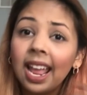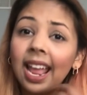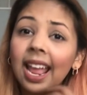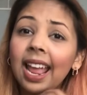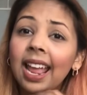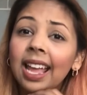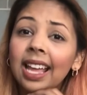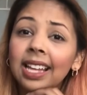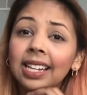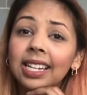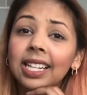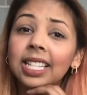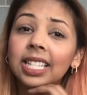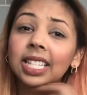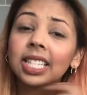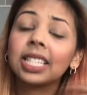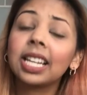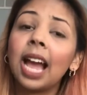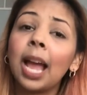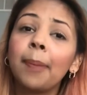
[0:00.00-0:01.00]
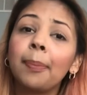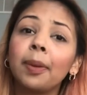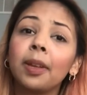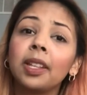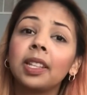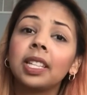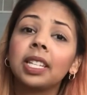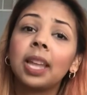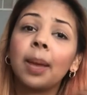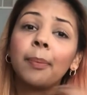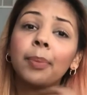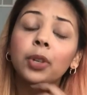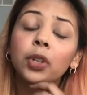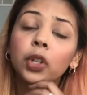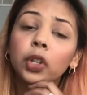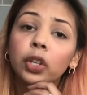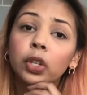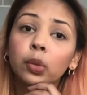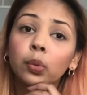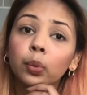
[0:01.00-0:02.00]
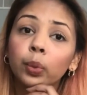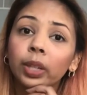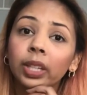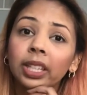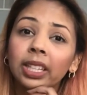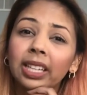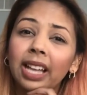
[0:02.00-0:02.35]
and it's the temperature is really,